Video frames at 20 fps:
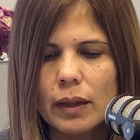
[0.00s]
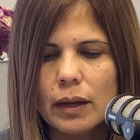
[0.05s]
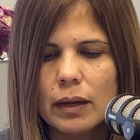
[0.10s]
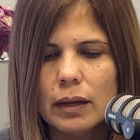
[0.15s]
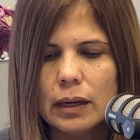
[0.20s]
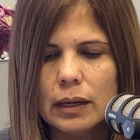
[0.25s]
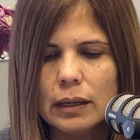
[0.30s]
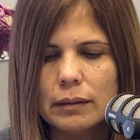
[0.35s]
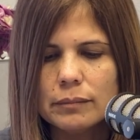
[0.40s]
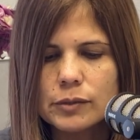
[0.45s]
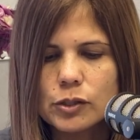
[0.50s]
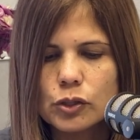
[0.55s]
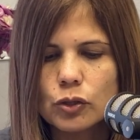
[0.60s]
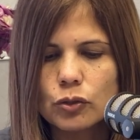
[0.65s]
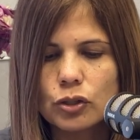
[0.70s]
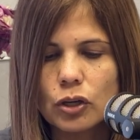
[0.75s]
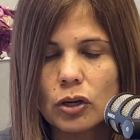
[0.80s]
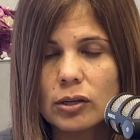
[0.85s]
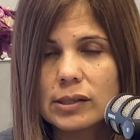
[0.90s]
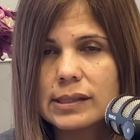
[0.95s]
So
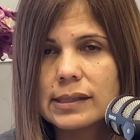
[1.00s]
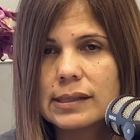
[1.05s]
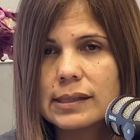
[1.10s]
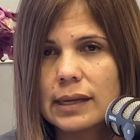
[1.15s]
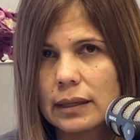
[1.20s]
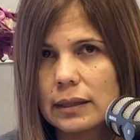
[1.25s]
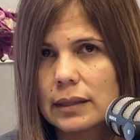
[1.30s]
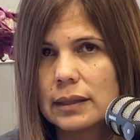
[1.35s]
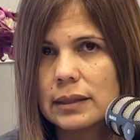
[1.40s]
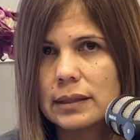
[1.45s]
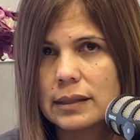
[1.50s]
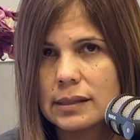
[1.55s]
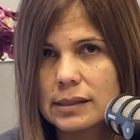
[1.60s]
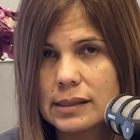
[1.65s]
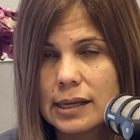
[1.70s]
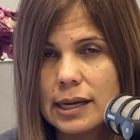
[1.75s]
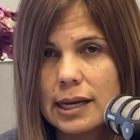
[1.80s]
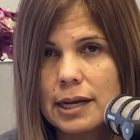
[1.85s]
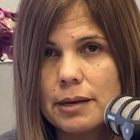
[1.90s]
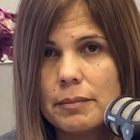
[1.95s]
doxycycline the
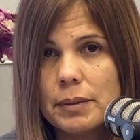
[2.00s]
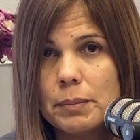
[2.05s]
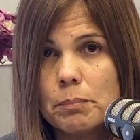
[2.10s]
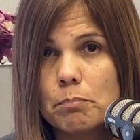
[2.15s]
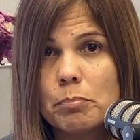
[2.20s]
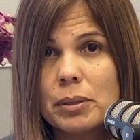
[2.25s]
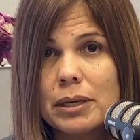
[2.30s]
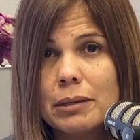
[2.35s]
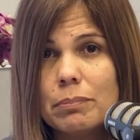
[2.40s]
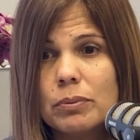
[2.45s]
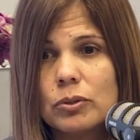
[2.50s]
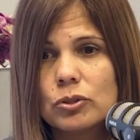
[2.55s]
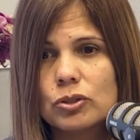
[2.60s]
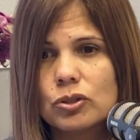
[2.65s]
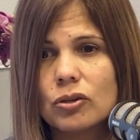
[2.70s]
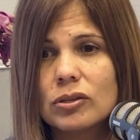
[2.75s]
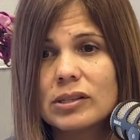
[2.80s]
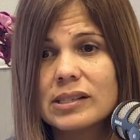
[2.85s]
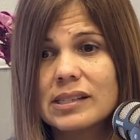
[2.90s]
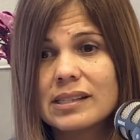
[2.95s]
same. In people,
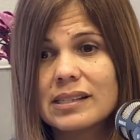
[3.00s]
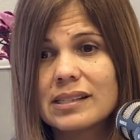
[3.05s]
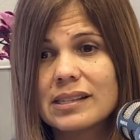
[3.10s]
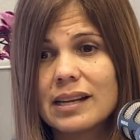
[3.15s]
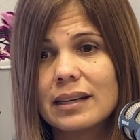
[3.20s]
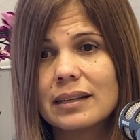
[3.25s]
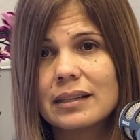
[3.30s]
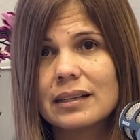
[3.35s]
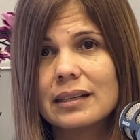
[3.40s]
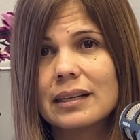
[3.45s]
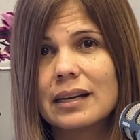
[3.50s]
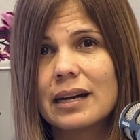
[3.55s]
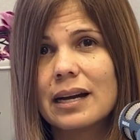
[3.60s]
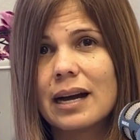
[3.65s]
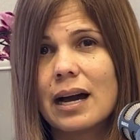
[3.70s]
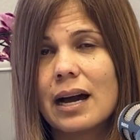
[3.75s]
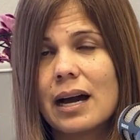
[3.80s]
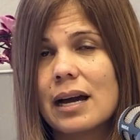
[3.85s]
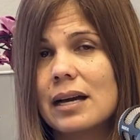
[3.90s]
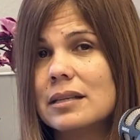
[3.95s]
doxycycline
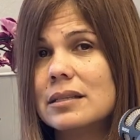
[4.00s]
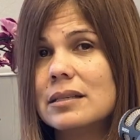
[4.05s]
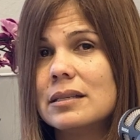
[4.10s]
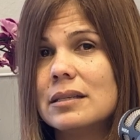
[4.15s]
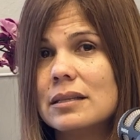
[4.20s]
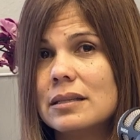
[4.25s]
is,